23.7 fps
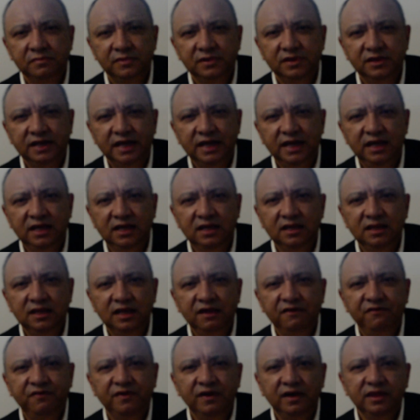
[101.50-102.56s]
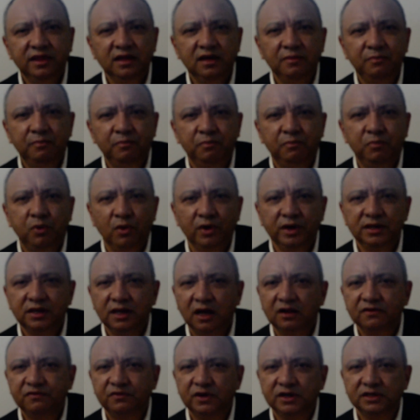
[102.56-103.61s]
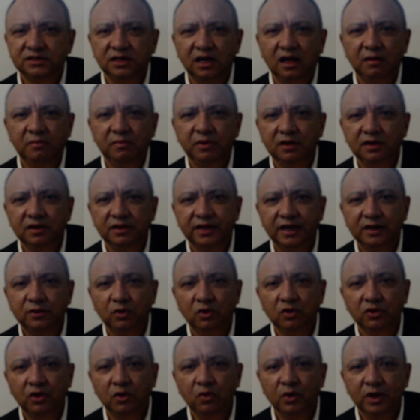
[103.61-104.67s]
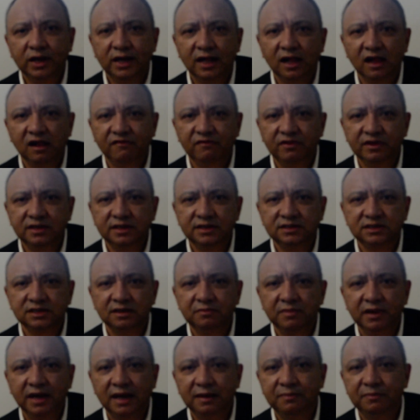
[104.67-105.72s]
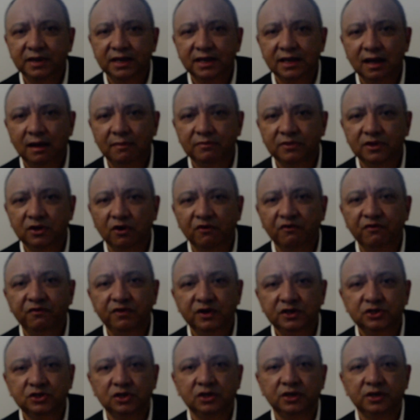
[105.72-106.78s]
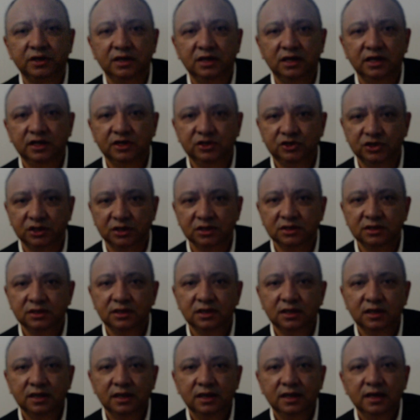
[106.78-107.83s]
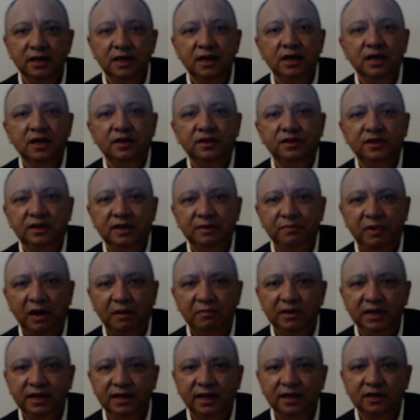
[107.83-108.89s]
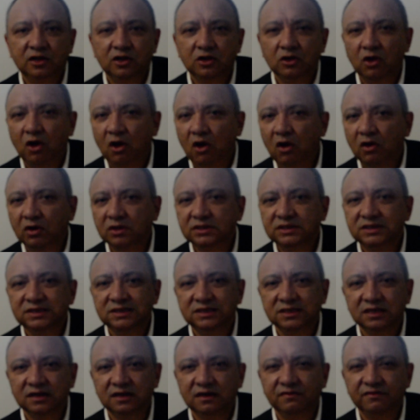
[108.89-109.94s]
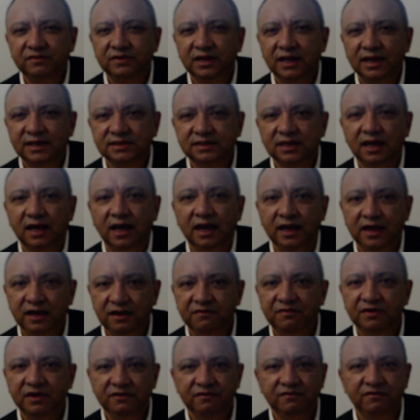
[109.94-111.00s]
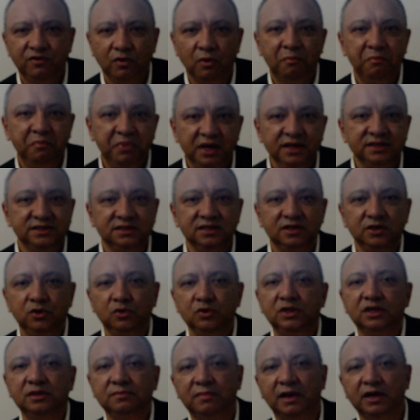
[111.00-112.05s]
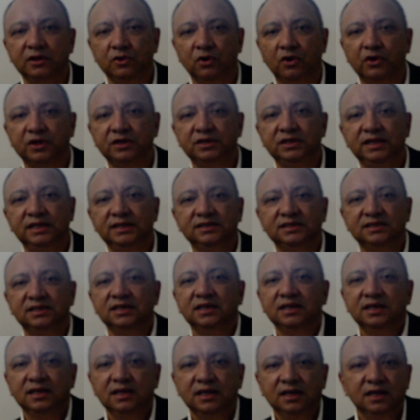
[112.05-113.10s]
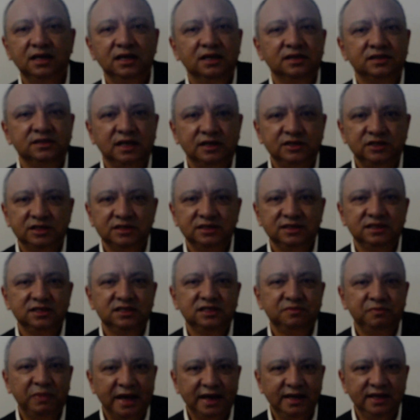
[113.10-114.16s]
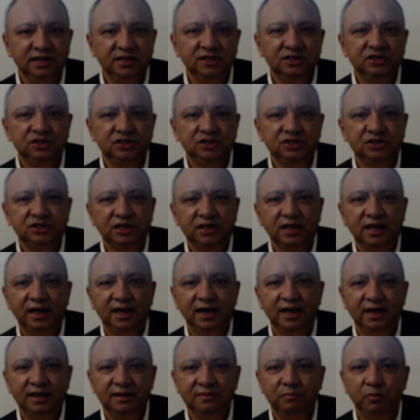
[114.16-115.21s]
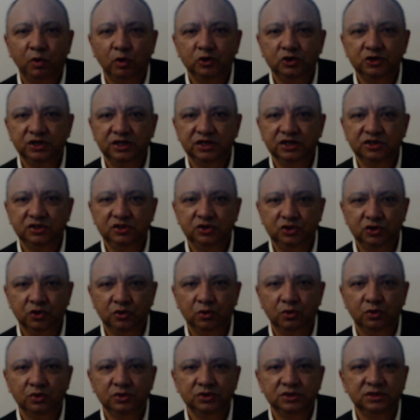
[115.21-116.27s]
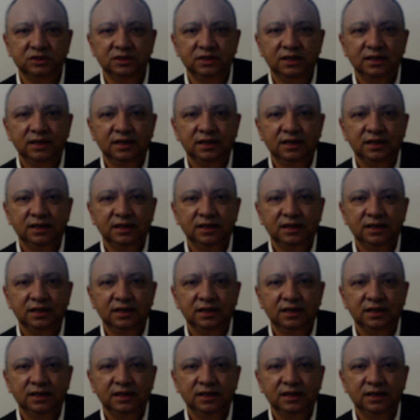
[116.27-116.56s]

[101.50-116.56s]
They further point out, for example, that although Calvinism had become the official religion, the Republic had long served as a haven for persecuted minorities, such as the Spanish and Portuguese Jews,